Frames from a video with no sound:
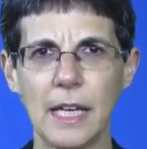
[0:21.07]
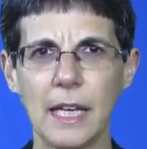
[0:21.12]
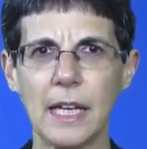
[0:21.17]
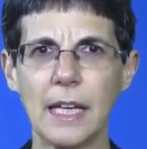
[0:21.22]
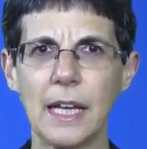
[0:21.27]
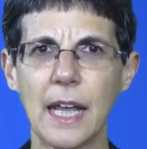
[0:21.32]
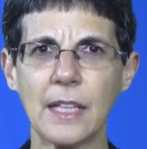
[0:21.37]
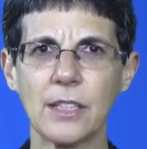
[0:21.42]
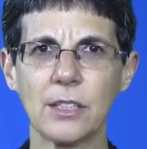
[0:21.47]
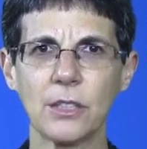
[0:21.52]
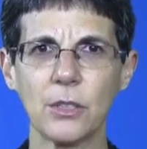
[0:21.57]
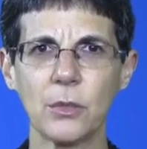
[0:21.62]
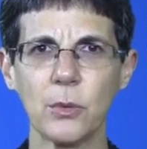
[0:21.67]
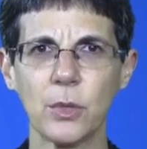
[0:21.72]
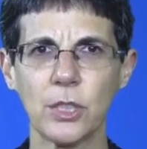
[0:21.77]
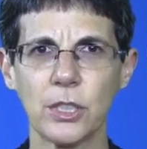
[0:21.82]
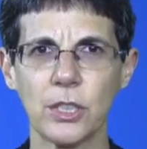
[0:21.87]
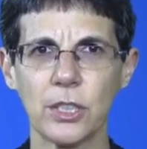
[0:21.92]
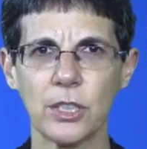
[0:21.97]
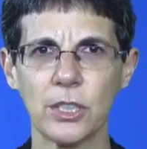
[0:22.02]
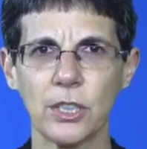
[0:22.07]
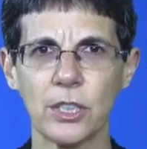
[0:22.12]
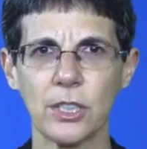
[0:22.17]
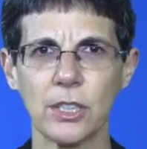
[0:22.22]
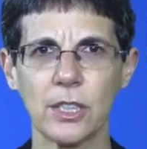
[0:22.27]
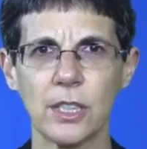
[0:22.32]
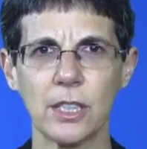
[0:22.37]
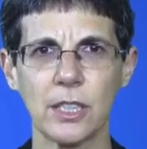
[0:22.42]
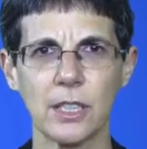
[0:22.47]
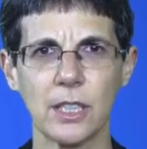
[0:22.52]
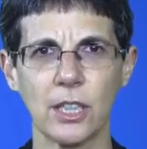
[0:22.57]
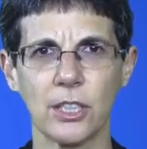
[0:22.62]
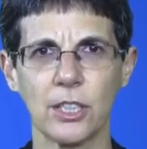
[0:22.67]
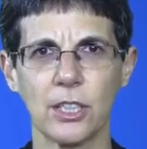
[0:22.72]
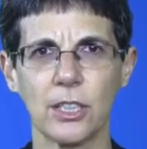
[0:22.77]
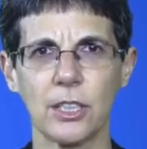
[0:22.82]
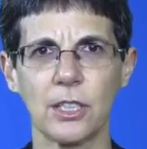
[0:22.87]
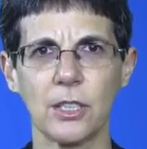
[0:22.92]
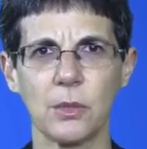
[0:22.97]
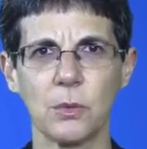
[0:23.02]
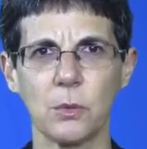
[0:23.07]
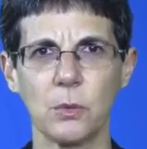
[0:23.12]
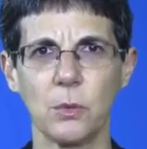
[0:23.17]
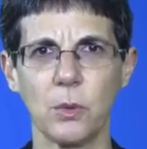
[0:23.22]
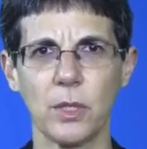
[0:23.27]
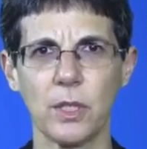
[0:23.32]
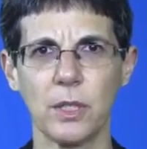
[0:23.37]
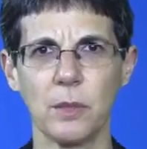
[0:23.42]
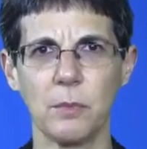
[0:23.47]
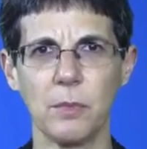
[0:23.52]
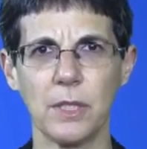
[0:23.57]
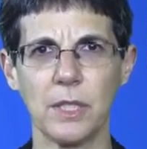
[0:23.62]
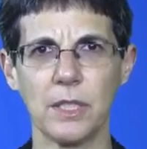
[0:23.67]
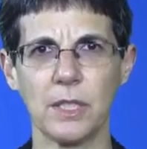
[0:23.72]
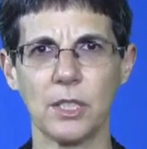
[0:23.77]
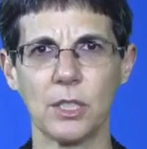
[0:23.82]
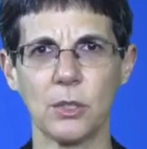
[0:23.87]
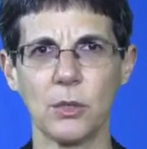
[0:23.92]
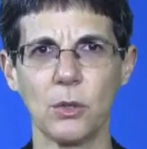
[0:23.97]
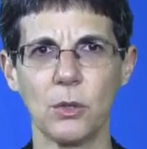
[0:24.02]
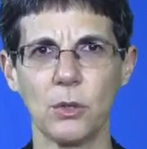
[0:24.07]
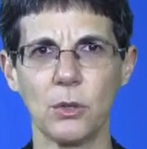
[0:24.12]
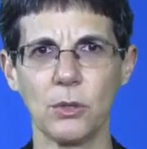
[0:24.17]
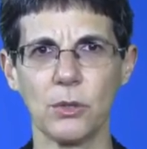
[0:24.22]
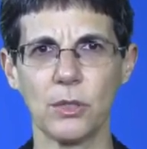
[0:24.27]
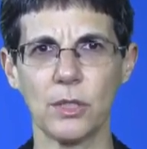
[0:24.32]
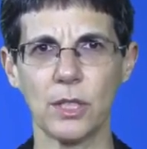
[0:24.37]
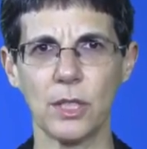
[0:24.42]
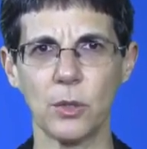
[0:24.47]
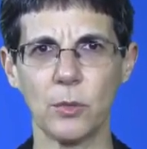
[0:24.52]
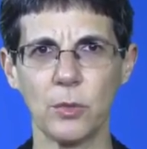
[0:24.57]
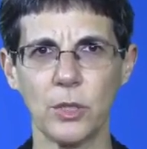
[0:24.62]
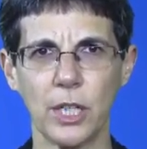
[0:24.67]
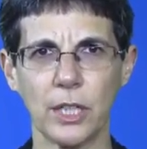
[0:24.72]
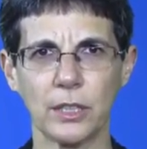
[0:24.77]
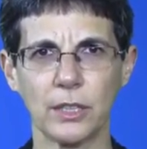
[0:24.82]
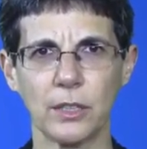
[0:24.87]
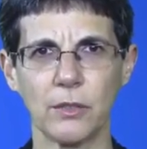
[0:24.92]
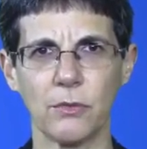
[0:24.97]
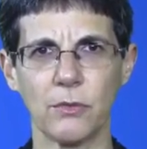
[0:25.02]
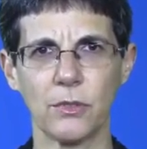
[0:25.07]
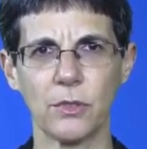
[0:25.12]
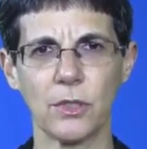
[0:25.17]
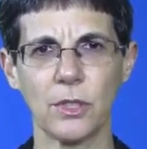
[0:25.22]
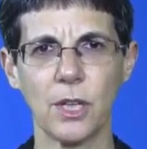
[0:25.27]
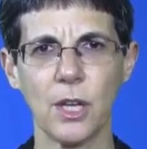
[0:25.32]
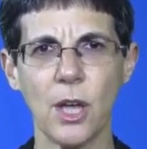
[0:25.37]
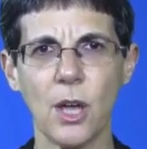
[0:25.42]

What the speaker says: It answers questions such as what are the business goals and objectives,